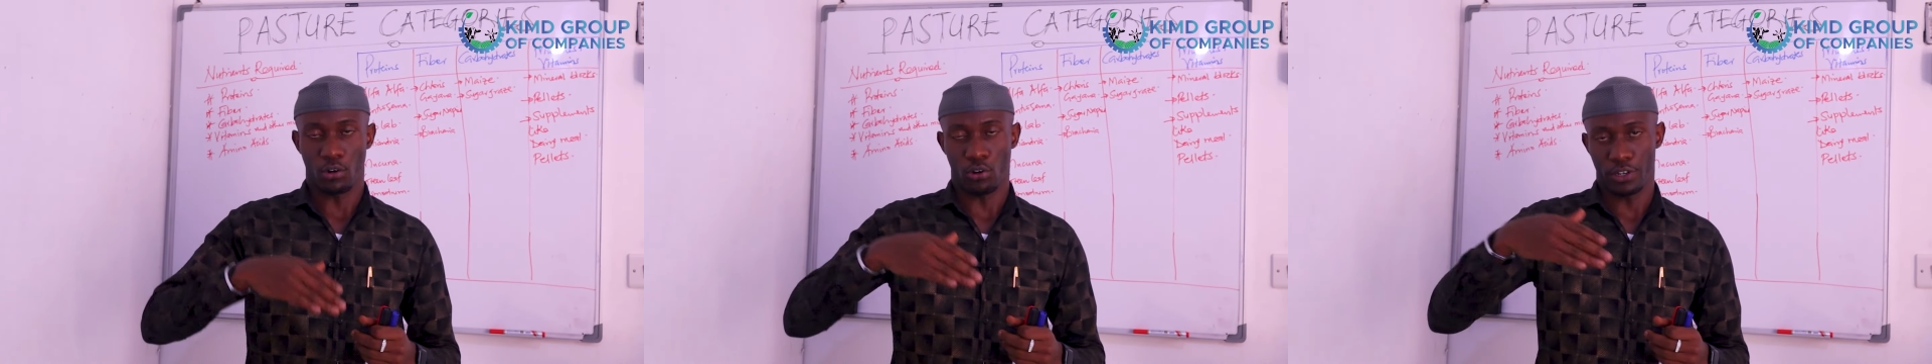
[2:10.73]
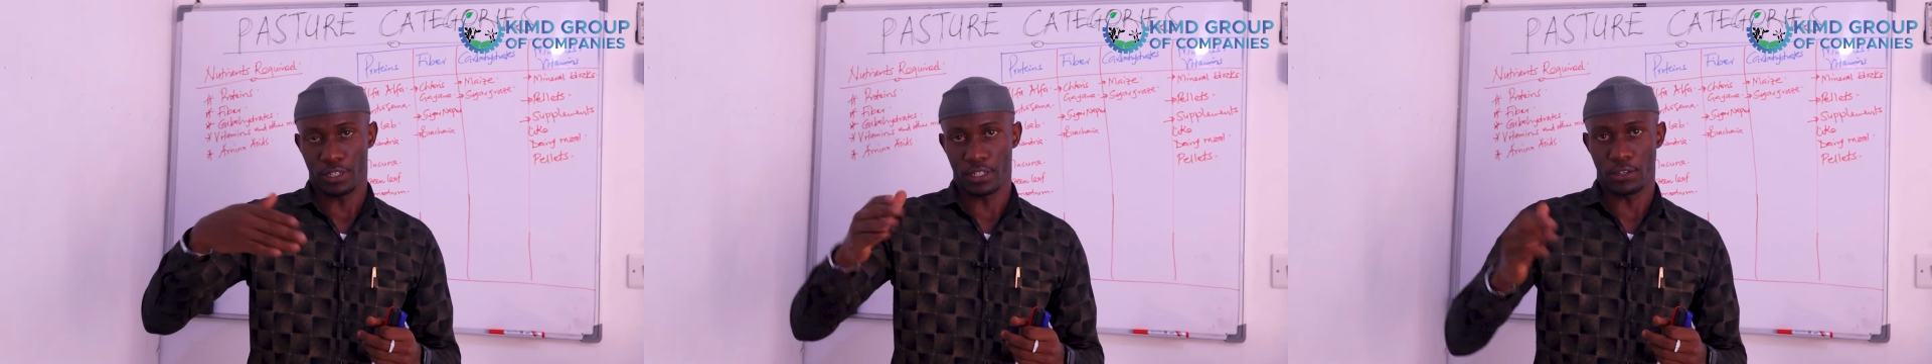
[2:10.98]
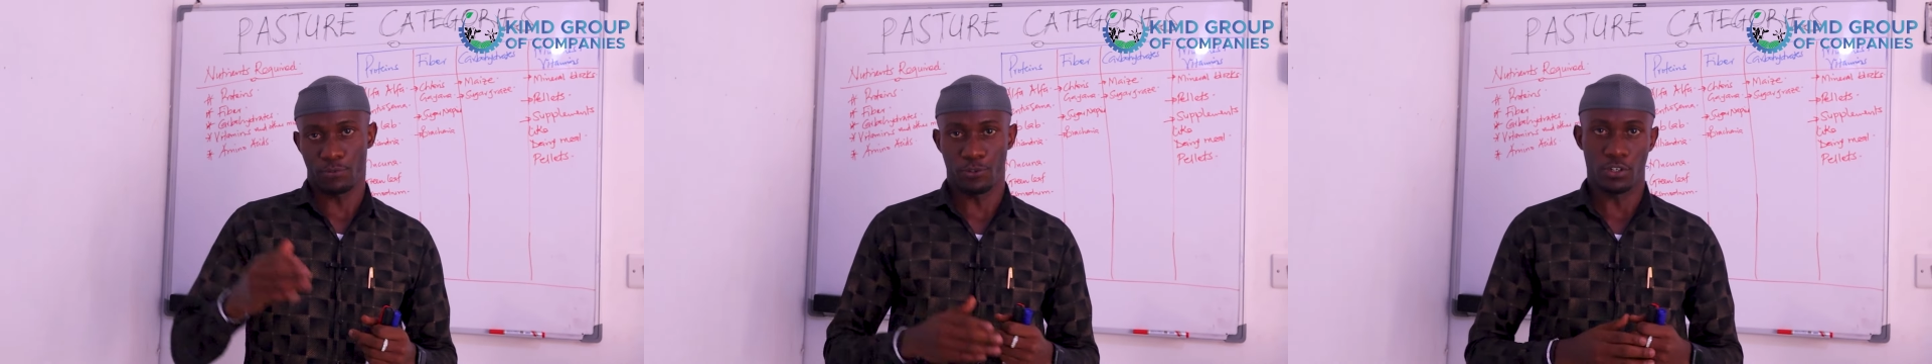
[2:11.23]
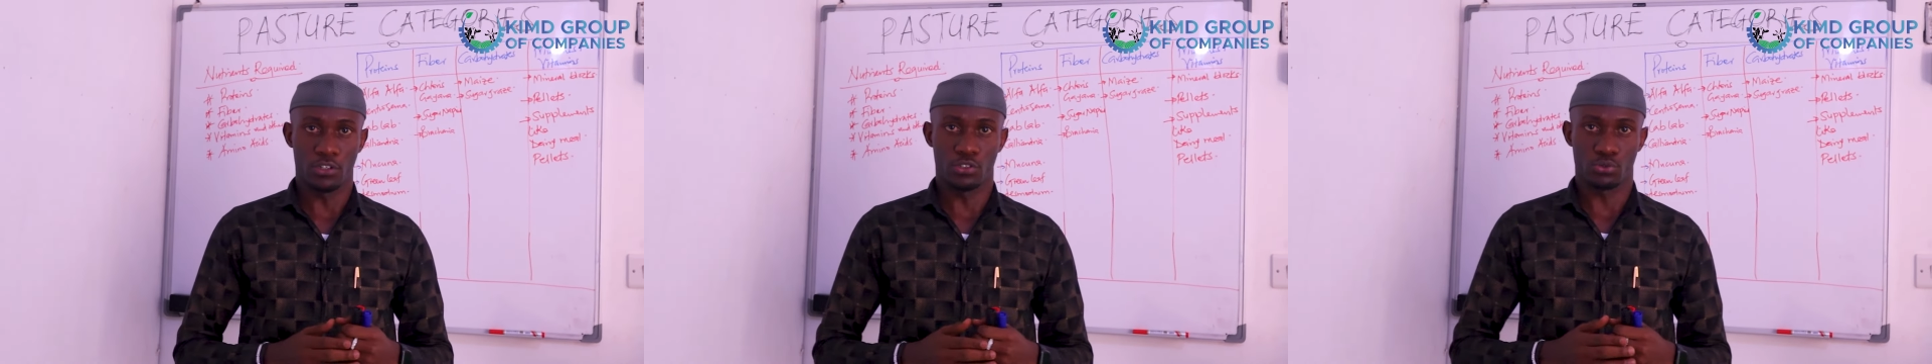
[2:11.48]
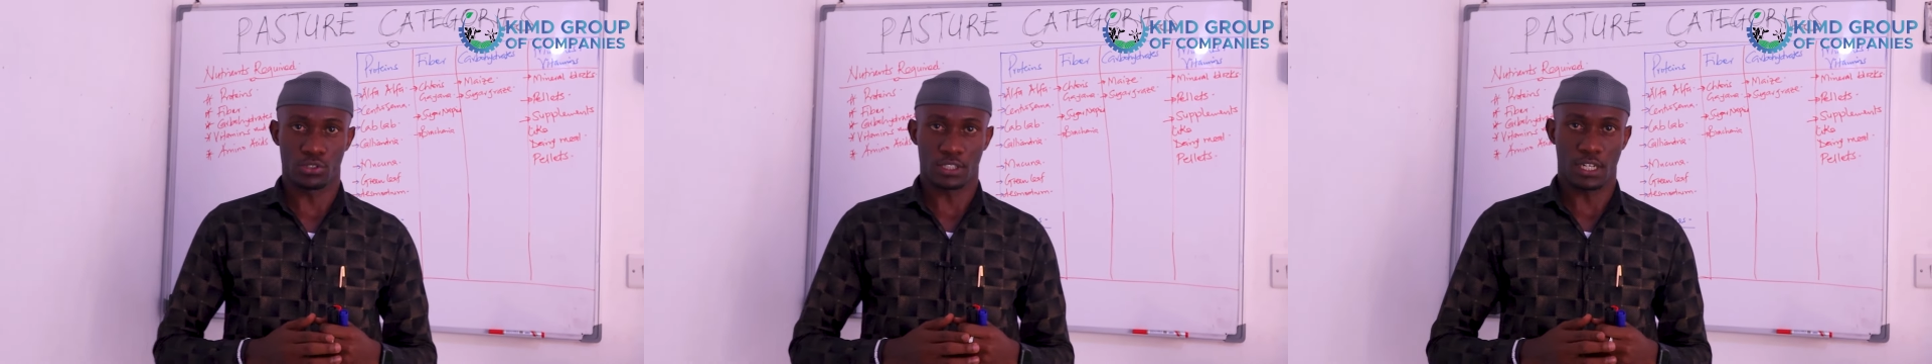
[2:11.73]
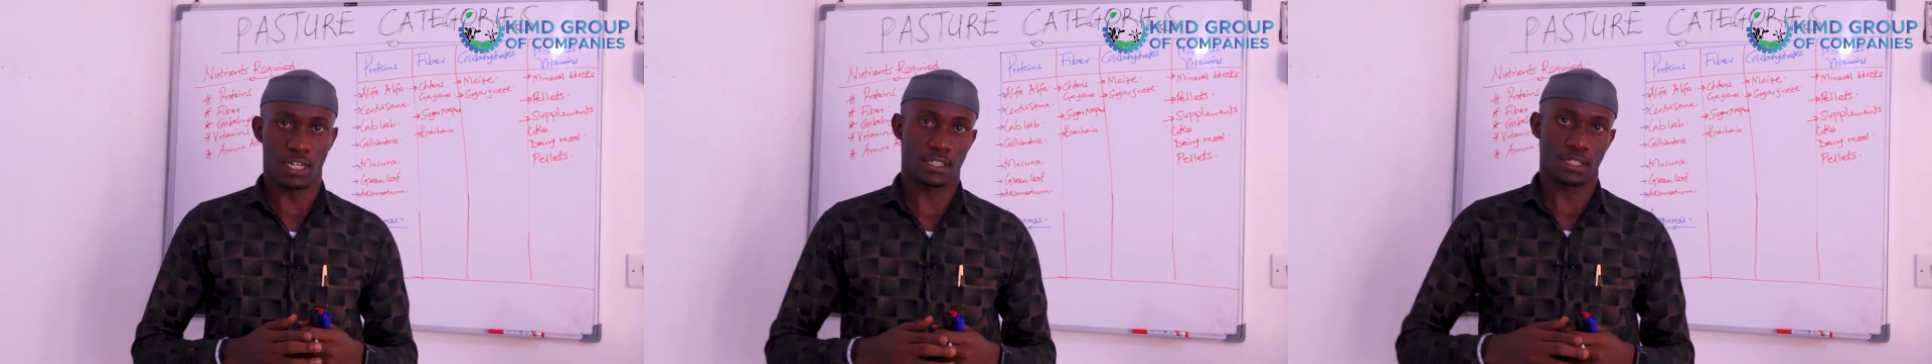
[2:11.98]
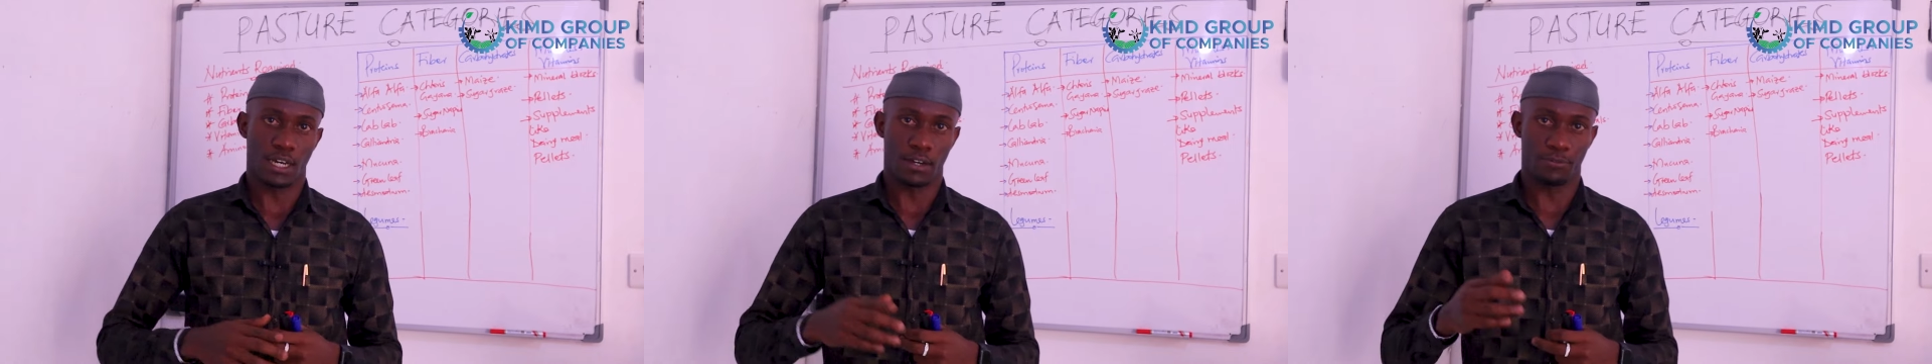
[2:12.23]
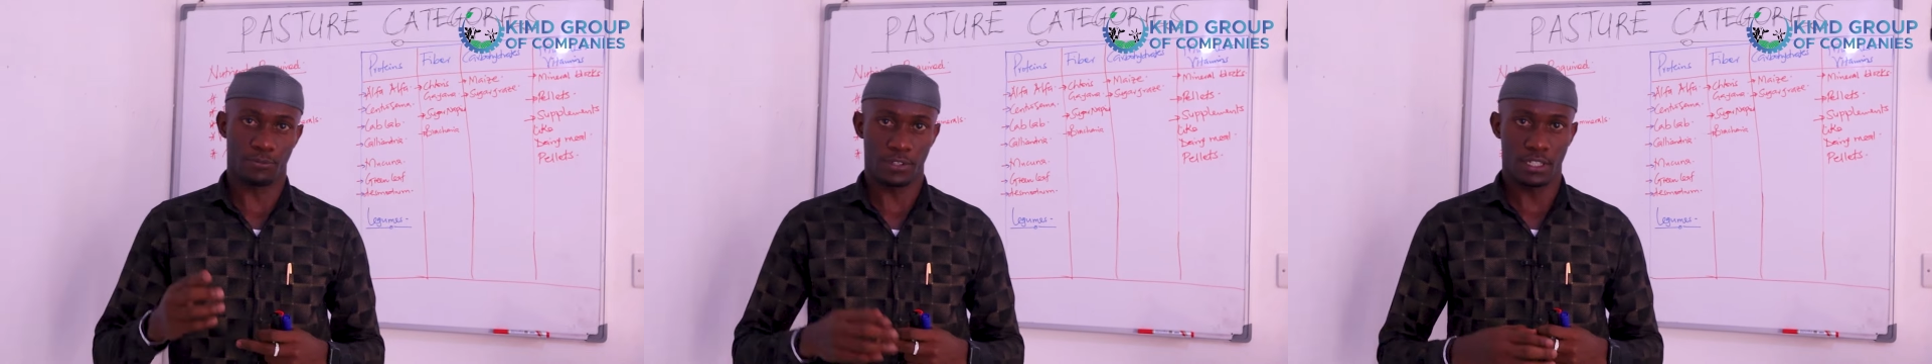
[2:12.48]
or in the field to start
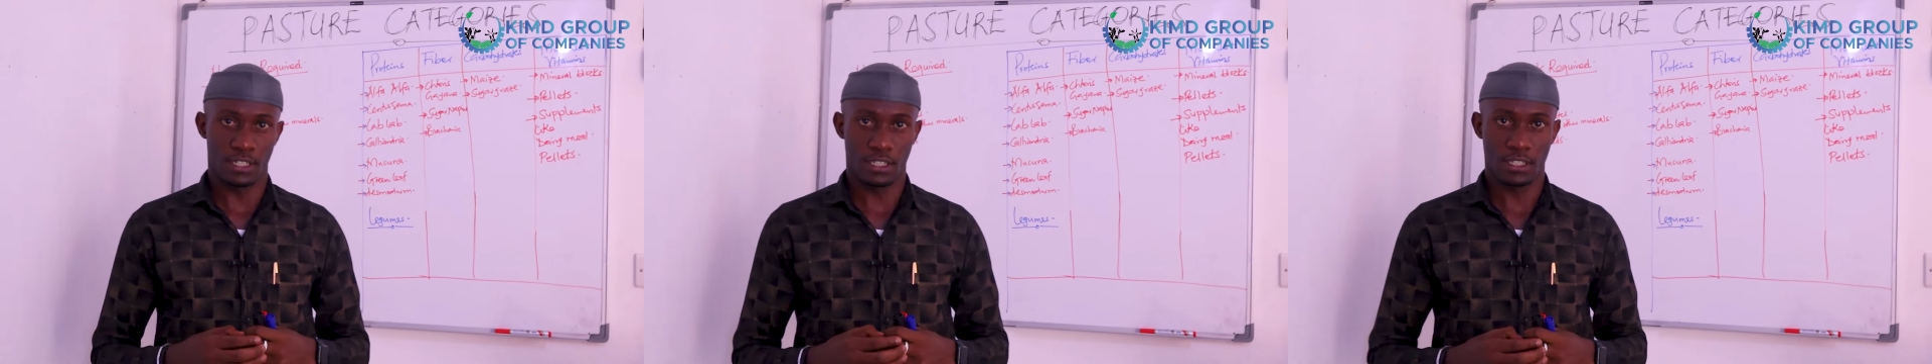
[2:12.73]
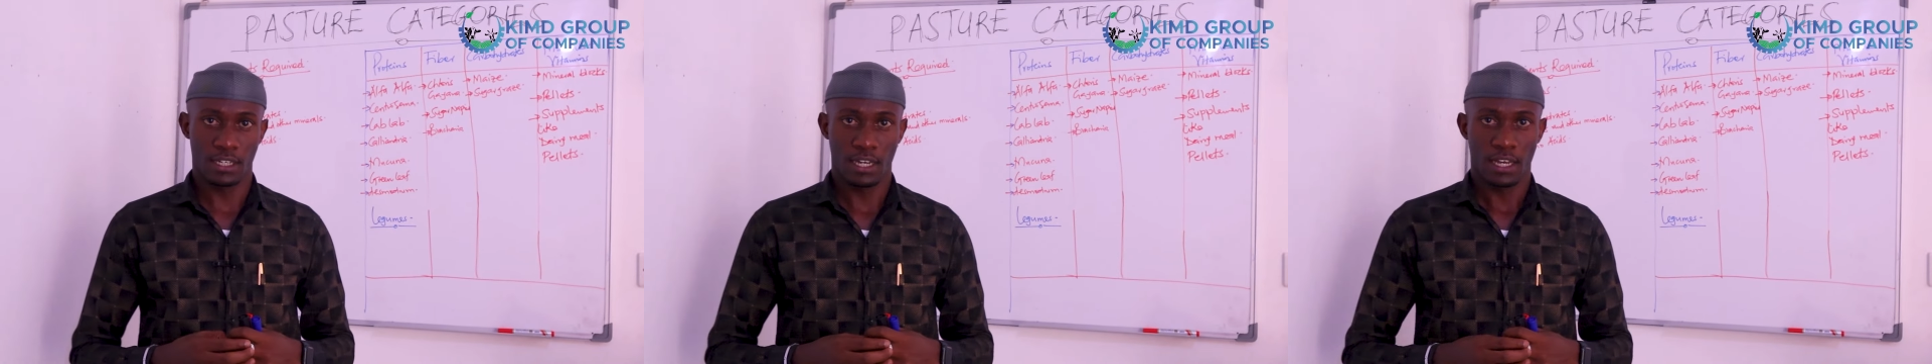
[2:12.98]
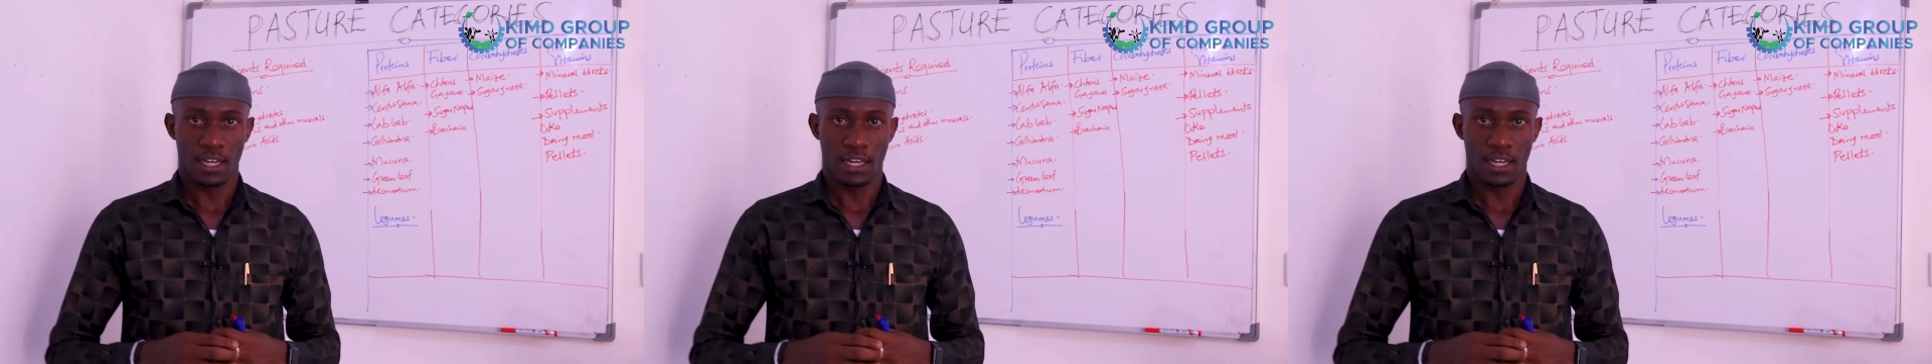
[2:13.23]
feeding,